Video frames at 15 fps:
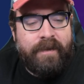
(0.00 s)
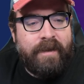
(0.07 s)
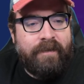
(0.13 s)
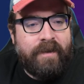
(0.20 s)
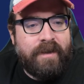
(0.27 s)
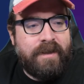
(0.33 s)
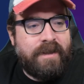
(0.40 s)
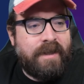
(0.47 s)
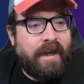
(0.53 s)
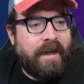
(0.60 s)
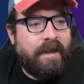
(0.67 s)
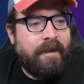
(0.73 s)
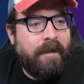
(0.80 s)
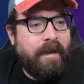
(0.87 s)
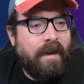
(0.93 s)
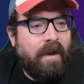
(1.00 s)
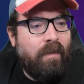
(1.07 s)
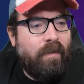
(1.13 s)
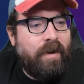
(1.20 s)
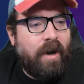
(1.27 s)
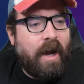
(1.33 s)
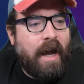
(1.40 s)
what they've got to say.
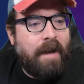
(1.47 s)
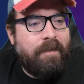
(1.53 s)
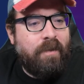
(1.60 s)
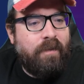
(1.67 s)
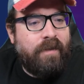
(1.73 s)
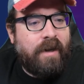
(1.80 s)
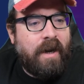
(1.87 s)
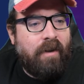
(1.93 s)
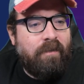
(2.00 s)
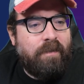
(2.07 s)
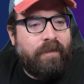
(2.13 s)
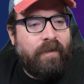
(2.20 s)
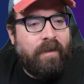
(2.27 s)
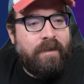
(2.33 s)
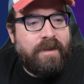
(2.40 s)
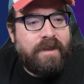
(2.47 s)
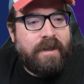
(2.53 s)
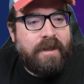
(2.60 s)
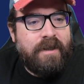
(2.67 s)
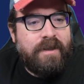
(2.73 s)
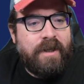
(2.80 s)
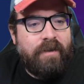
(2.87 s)
We're not happy with your current performance
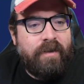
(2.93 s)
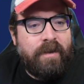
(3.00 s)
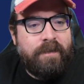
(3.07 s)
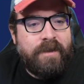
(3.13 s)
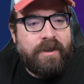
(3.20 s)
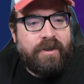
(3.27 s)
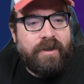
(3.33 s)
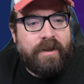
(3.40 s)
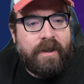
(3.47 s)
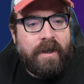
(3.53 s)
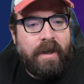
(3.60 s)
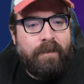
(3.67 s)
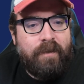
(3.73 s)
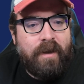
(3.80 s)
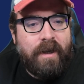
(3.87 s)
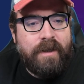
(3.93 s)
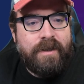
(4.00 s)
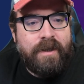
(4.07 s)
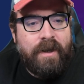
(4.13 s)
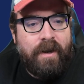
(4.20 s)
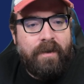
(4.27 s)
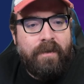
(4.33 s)
and are considering a position at the club. We'd like
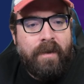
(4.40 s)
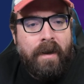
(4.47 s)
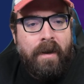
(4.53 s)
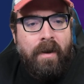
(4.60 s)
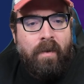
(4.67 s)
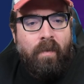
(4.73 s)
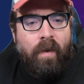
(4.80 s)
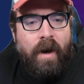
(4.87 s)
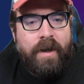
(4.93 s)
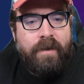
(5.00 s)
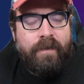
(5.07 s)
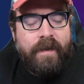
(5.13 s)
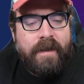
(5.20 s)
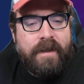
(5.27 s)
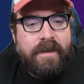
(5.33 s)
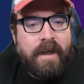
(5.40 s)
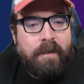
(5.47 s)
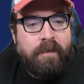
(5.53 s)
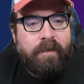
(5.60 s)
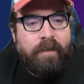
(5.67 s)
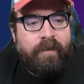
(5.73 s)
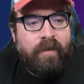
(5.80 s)
to know why you think the
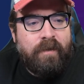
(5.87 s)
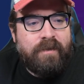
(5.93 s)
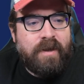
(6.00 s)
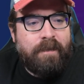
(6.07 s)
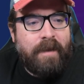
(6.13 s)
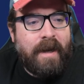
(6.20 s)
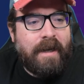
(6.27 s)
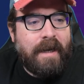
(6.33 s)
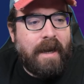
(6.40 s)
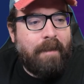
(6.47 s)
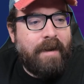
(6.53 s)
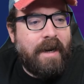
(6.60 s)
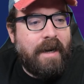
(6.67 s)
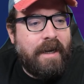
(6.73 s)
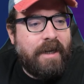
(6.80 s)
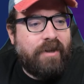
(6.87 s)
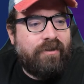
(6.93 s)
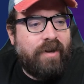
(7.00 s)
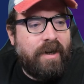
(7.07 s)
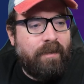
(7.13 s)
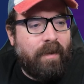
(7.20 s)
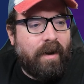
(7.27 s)
team have performed so badly. I mean, it
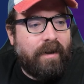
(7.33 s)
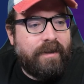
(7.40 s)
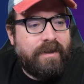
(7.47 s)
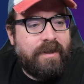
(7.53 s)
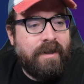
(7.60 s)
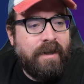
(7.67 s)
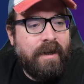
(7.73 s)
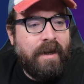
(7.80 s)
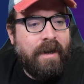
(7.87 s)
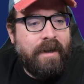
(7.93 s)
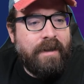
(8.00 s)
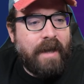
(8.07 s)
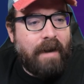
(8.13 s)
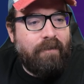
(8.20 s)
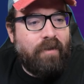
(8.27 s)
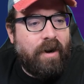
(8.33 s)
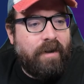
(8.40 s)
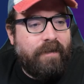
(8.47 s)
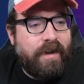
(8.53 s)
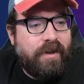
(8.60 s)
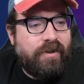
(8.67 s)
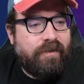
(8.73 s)
literally was that run
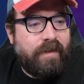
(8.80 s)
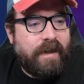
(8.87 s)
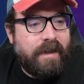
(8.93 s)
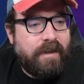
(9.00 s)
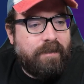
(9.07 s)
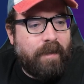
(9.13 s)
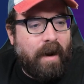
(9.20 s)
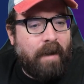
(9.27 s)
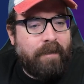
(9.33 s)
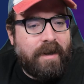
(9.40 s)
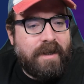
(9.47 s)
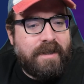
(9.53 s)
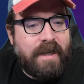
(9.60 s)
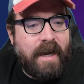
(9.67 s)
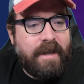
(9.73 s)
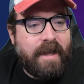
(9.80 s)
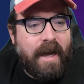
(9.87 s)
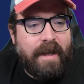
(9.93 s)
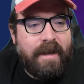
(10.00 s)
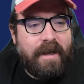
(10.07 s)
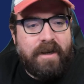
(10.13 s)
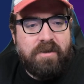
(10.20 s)
of injuries, but I'm going to say
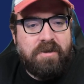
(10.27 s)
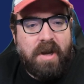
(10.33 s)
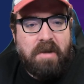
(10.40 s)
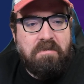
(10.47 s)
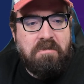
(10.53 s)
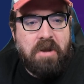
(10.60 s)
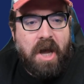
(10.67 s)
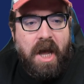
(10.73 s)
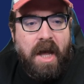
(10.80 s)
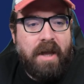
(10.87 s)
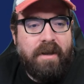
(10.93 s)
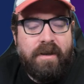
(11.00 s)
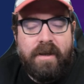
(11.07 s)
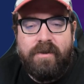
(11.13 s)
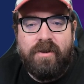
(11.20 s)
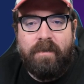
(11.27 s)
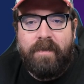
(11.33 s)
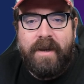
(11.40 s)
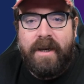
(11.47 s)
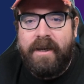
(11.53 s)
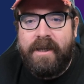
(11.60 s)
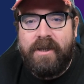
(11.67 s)
that and they're going to say, nah, there's not
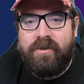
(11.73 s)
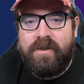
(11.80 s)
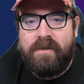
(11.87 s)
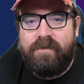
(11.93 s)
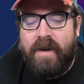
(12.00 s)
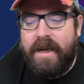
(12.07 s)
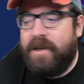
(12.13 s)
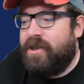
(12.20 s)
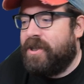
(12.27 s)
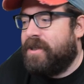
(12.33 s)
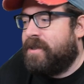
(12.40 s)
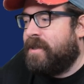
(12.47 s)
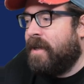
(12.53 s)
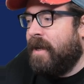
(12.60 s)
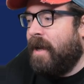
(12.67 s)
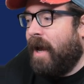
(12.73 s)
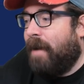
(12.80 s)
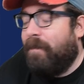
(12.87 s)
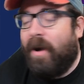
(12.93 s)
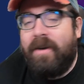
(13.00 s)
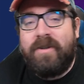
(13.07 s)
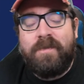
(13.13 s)
been any injuries for ages.
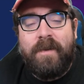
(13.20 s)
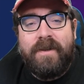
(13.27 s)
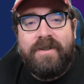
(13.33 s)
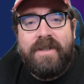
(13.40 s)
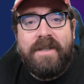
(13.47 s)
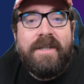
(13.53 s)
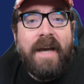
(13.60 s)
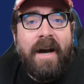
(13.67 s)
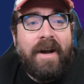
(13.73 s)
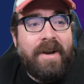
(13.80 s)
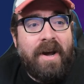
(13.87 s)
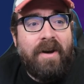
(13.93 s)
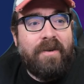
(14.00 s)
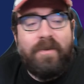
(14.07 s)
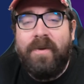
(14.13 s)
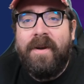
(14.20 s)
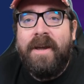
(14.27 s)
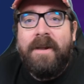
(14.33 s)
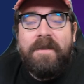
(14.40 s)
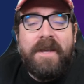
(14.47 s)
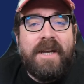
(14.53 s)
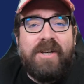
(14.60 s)
And my response is, yeah, I know.
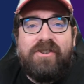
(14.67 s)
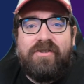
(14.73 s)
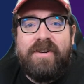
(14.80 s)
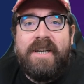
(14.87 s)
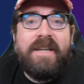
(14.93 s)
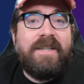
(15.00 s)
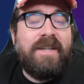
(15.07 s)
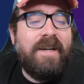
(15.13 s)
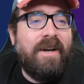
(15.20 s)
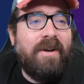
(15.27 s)
The injuries